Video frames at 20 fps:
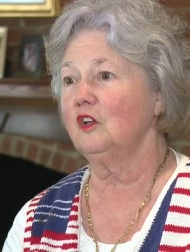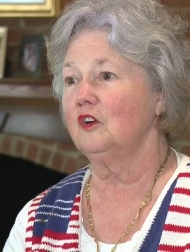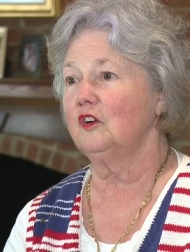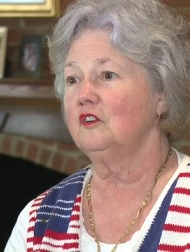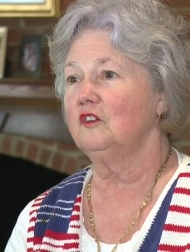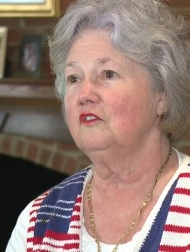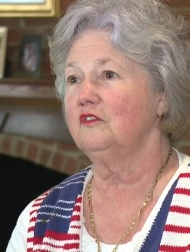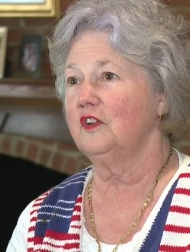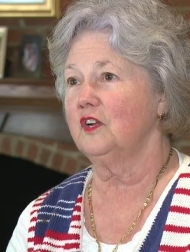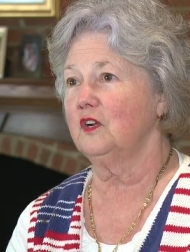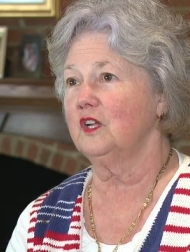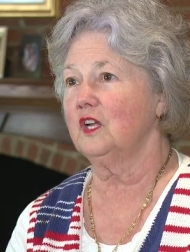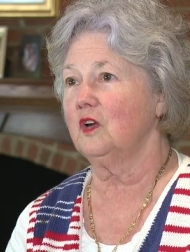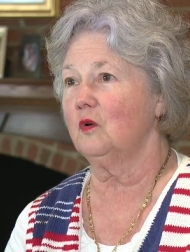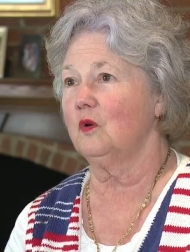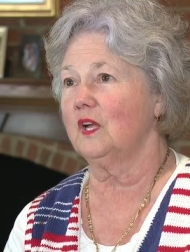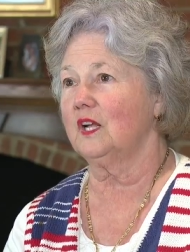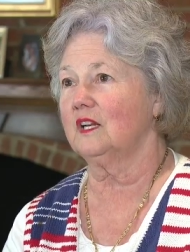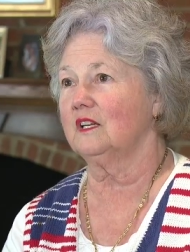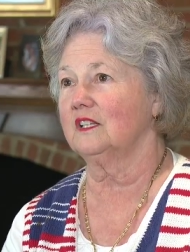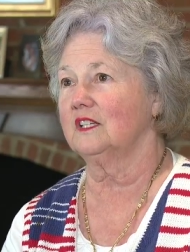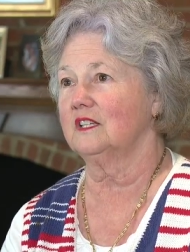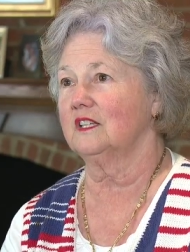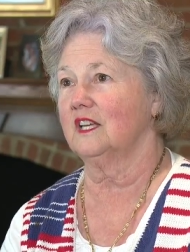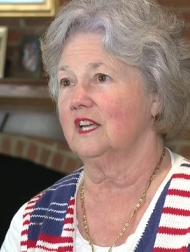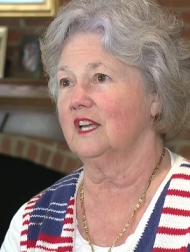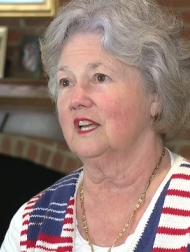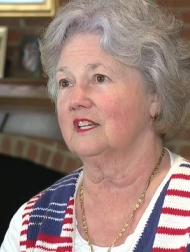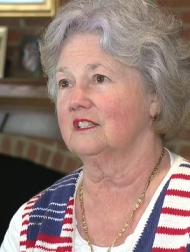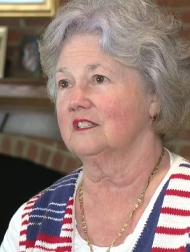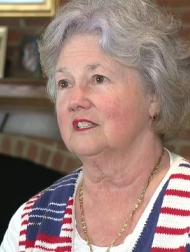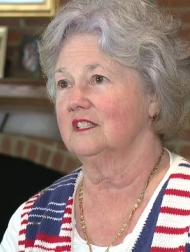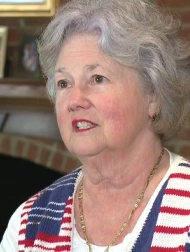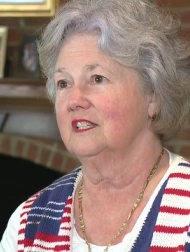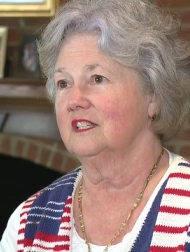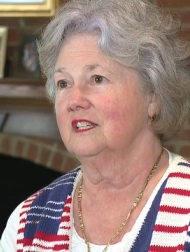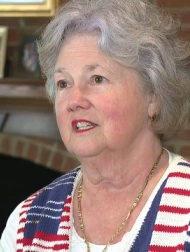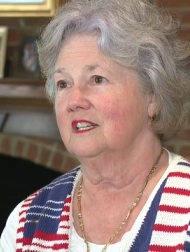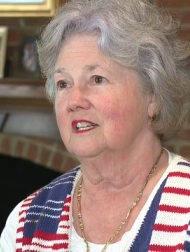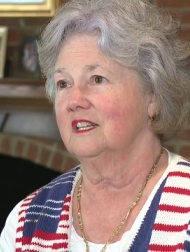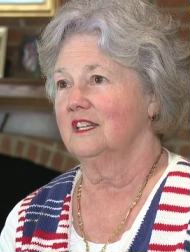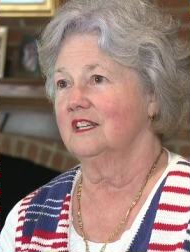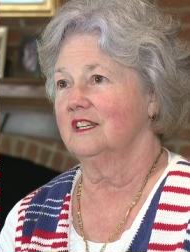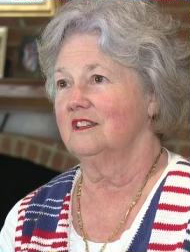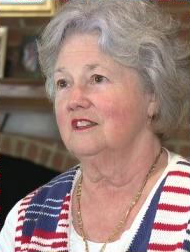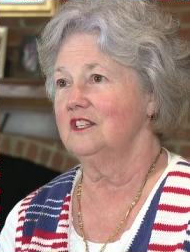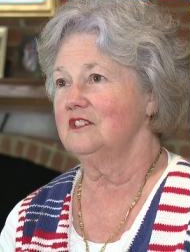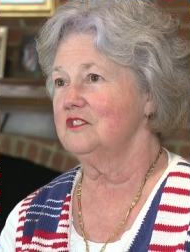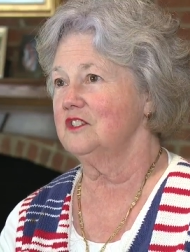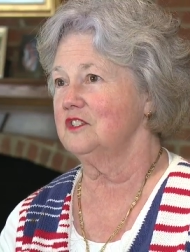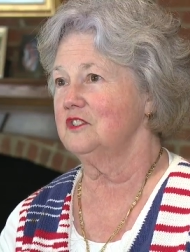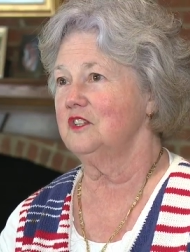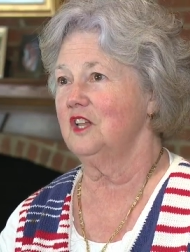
learned very quickly that this